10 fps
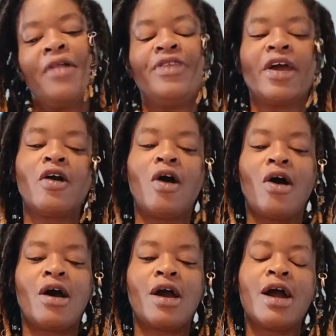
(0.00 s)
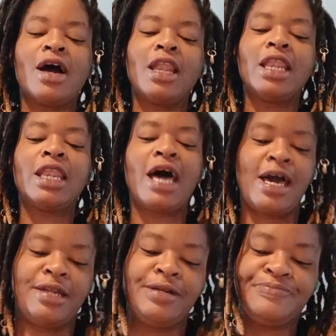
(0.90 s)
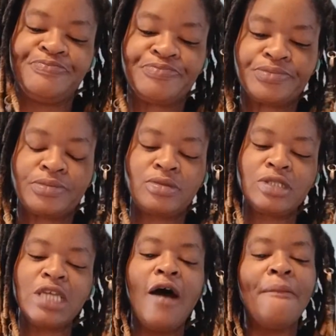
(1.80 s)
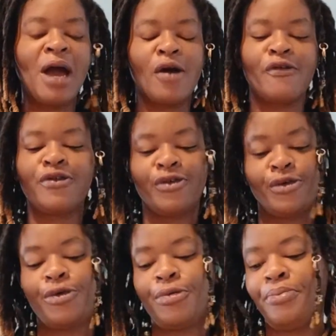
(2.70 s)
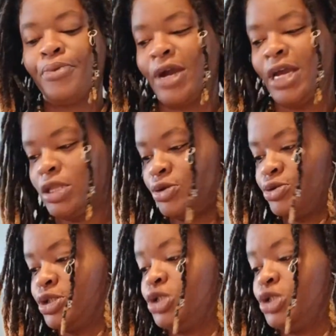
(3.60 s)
There are a lot of powerful breakthroughs.